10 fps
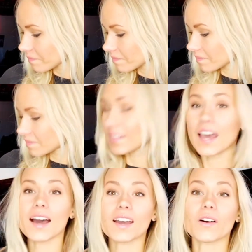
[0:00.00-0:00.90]

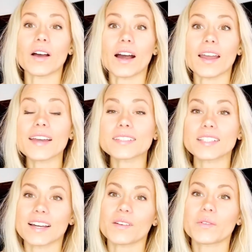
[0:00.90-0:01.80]
Yeah,
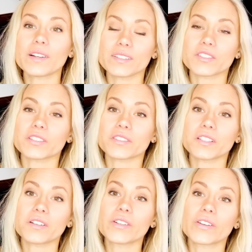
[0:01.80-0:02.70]
I wanted to
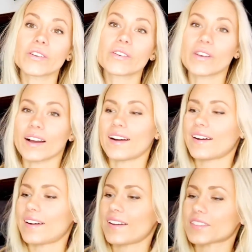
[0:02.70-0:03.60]
show you
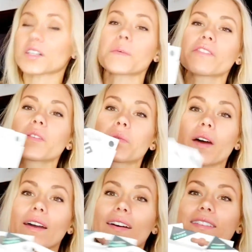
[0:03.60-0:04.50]
some of the
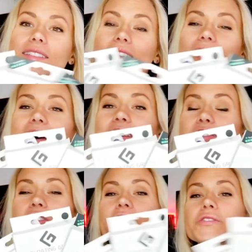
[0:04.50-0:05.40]
products. You
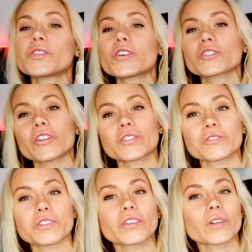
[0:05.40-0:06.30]
should of course go to
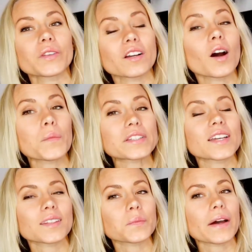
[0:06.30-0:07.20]
floatinggrid.com and
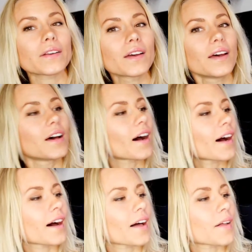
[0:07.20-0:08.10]
check them out.
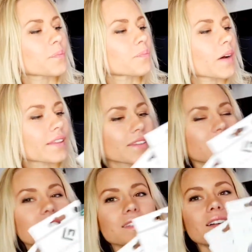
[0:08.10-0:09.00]
But
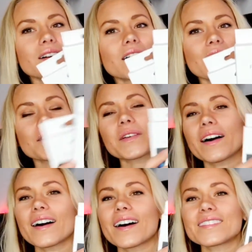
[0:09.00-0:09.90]
this,
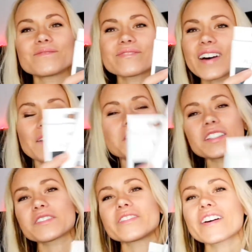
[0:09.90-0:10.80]
well, I'm
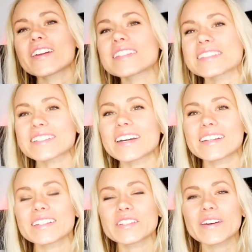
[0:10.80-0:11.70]
just very
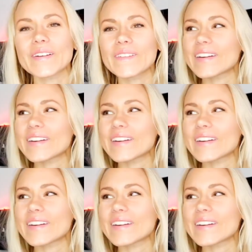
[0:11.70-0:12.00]
excited. You know,